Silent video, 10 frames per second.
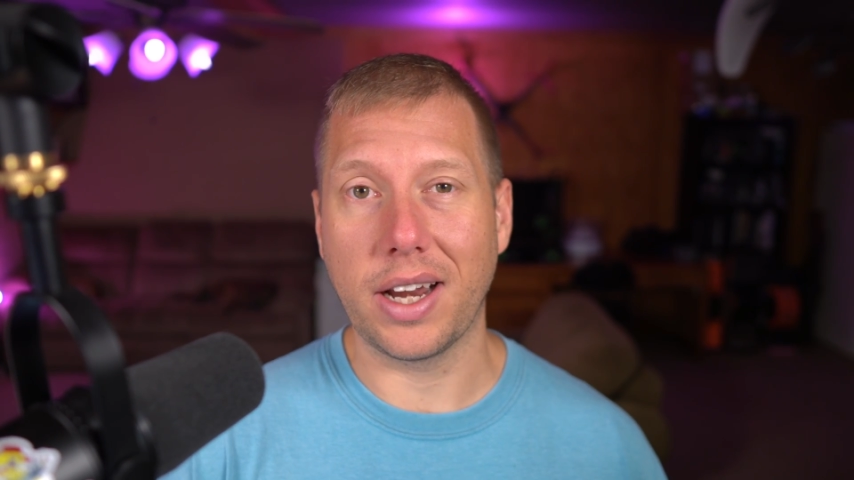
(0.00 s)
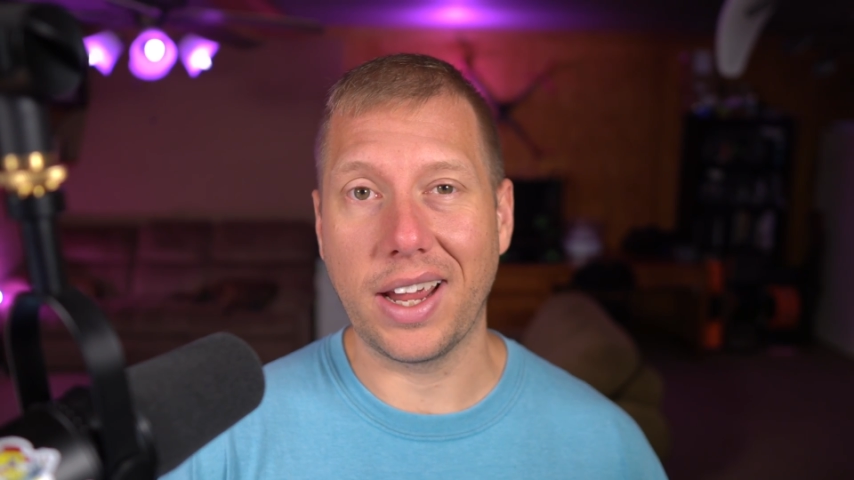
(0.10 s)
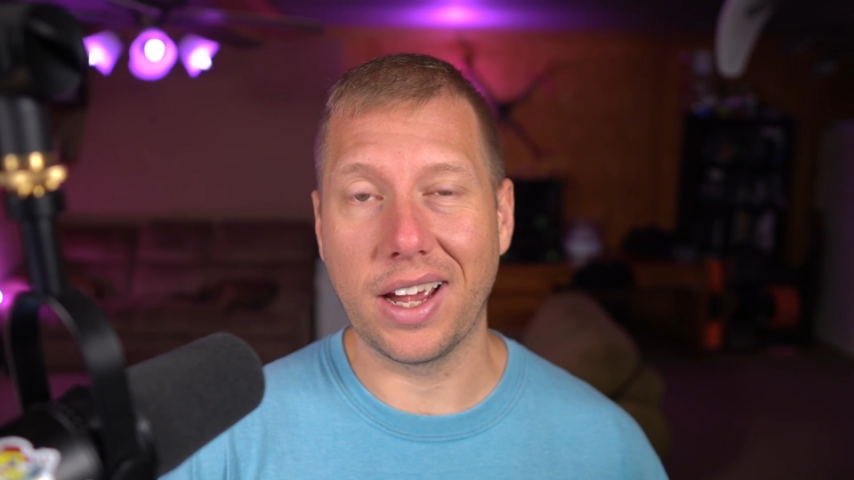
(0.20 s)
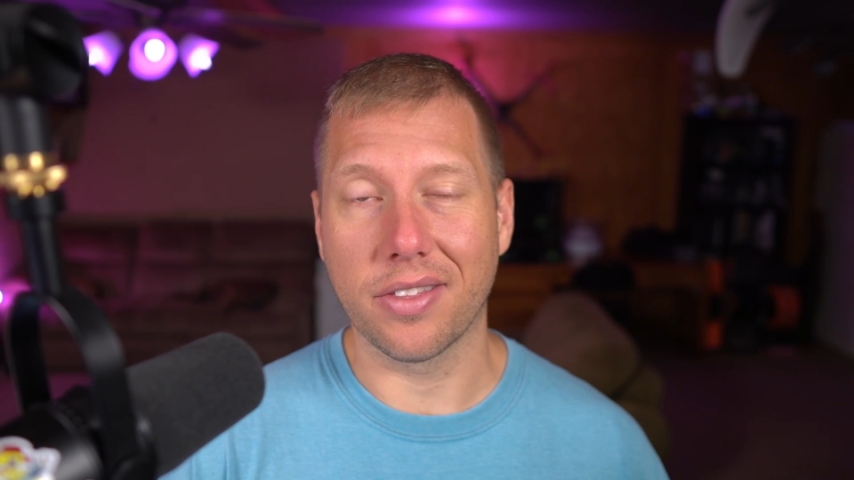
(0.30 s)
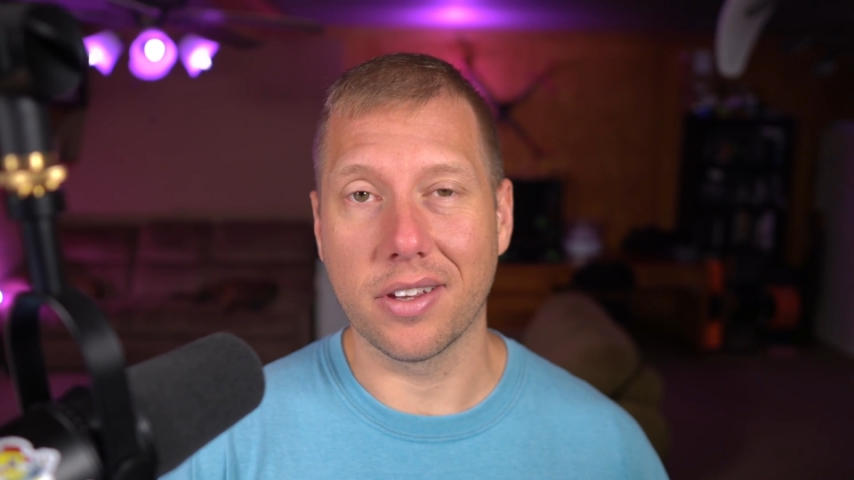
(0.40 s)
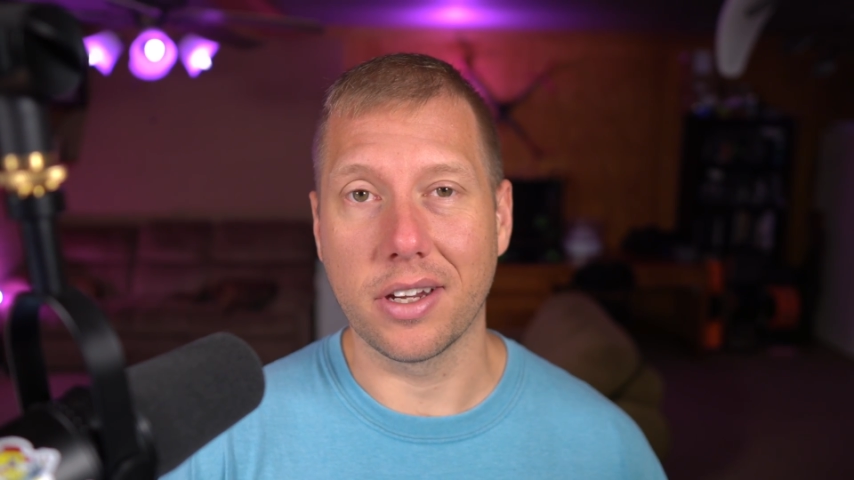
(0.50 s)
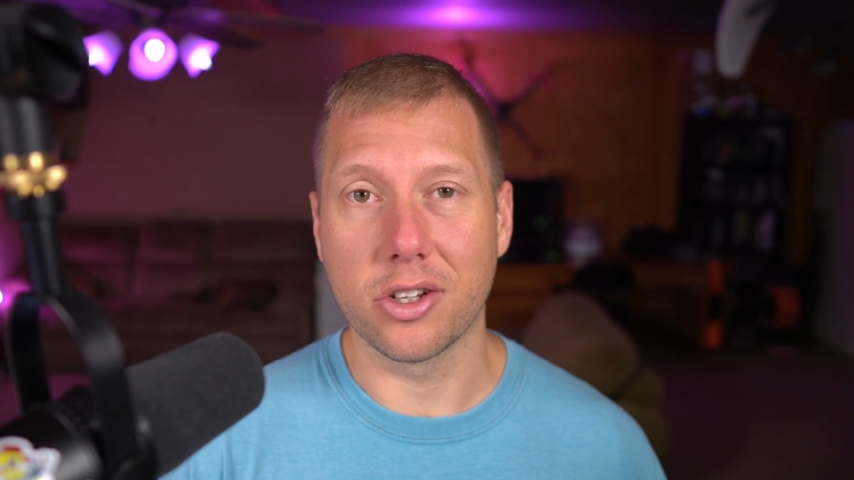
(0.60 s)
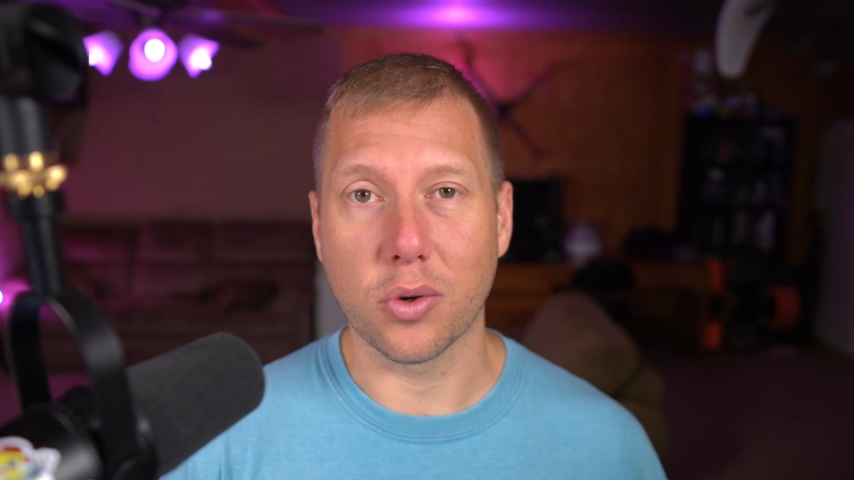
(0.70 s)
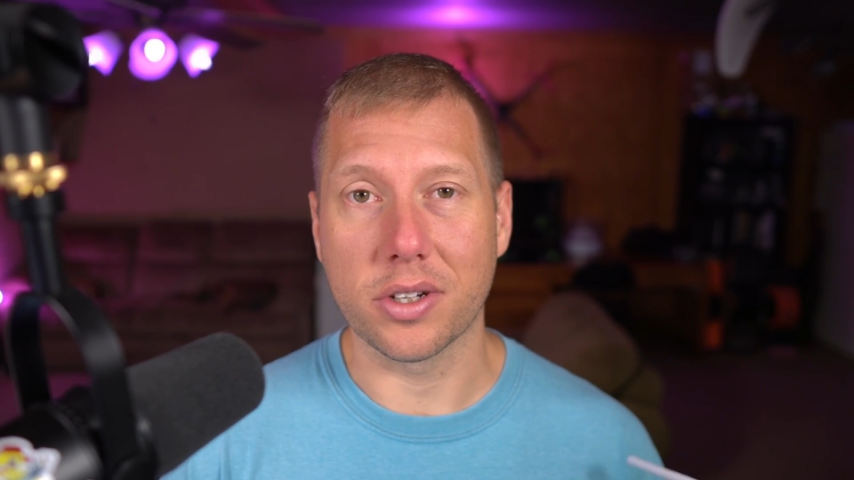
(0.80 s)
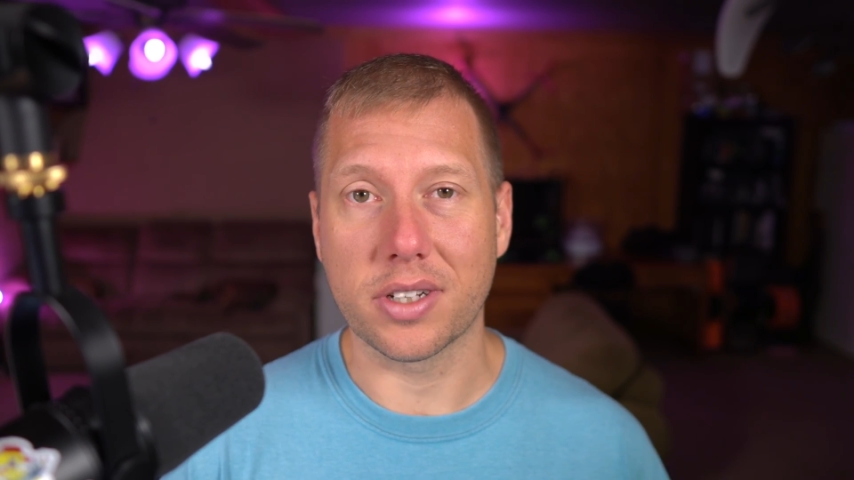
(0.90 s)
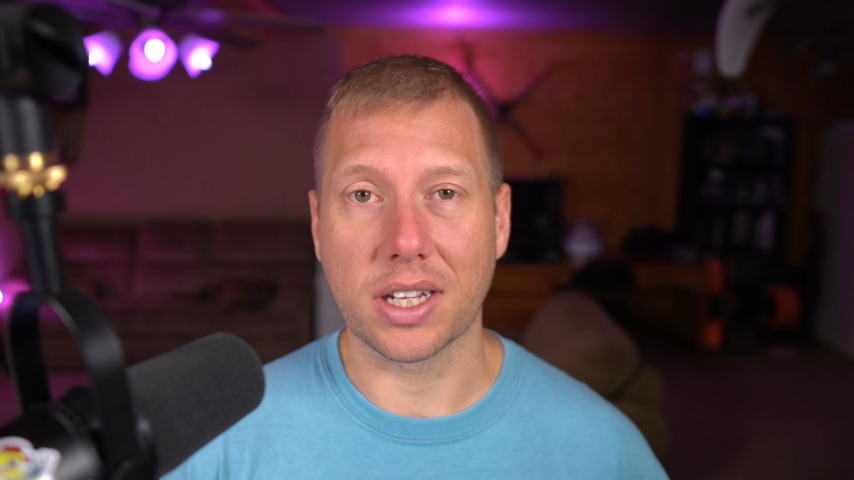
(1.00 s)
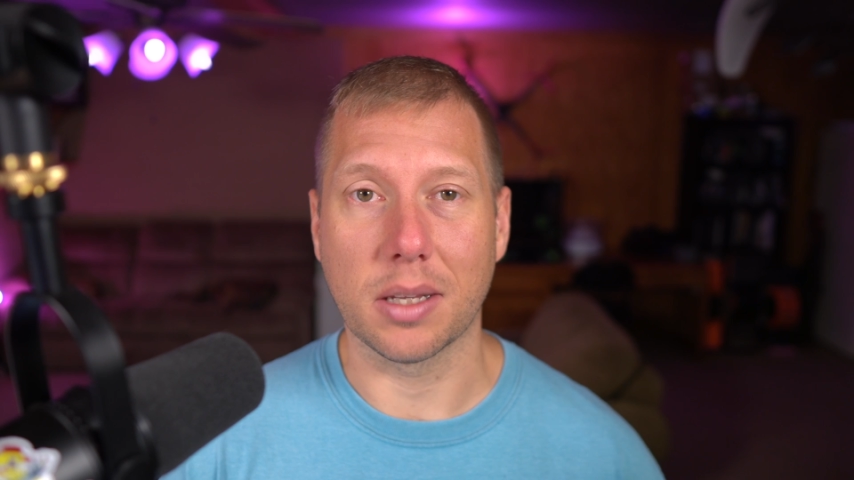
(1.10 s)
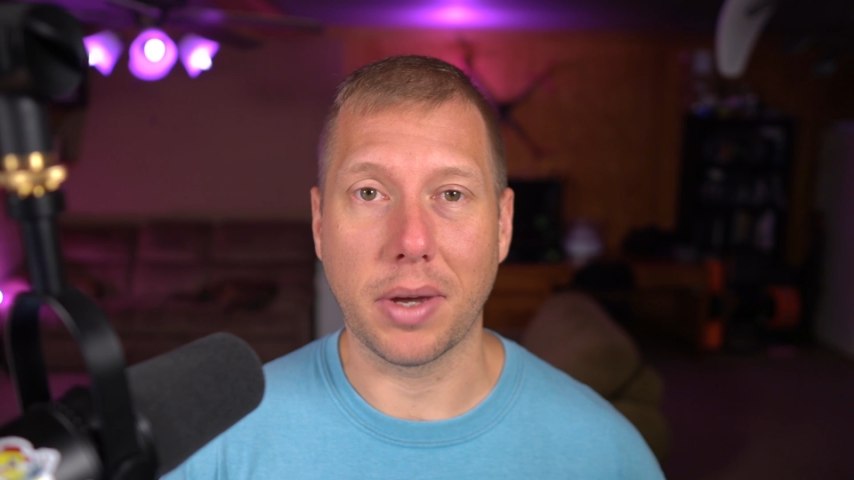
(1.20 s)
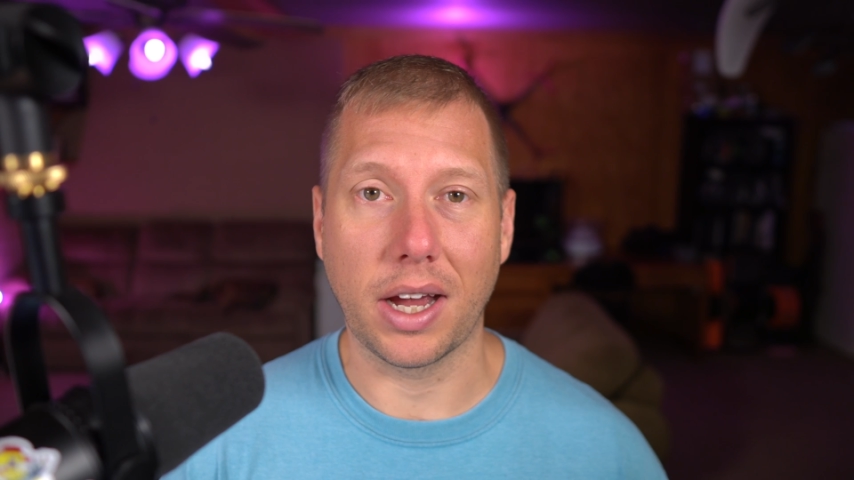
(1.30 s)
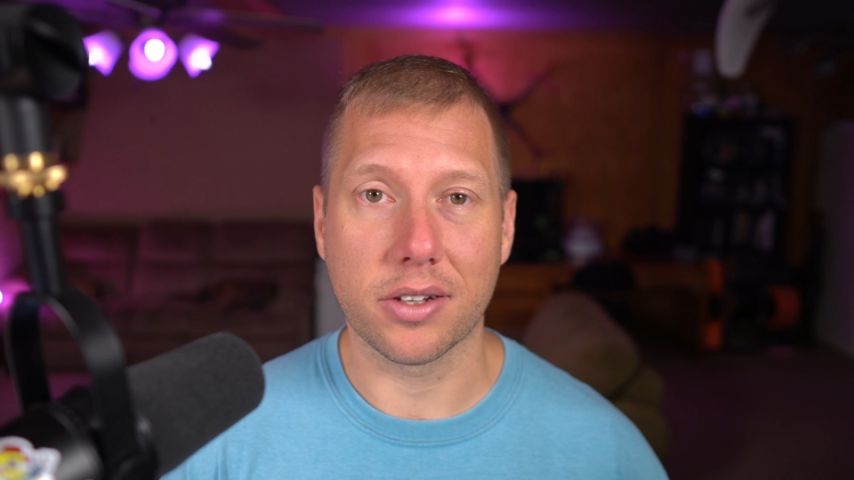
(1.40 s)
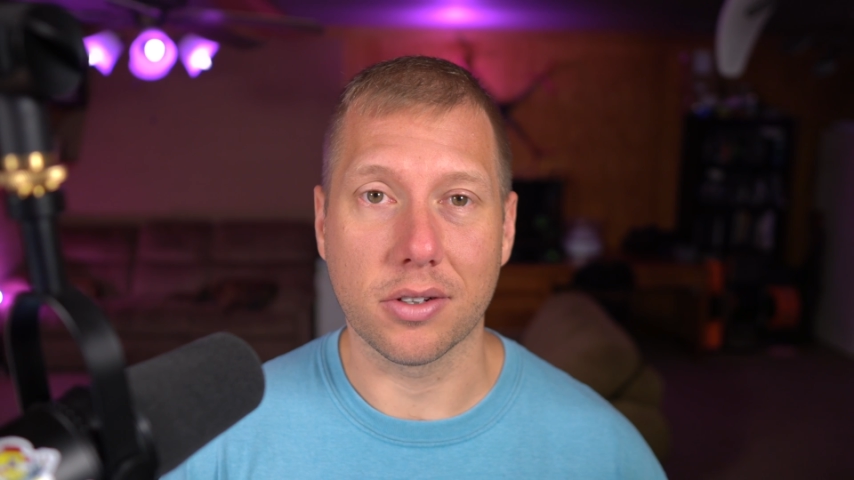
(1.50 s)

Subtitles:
and the joystick in the back.